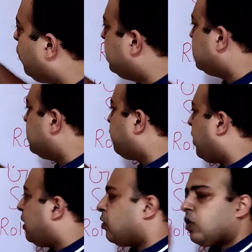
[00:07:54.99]
queen
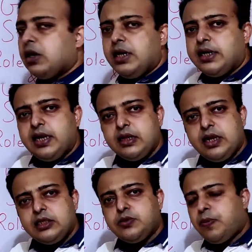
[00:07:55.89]
g5, not letting
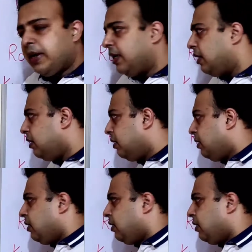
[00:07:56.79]
the h file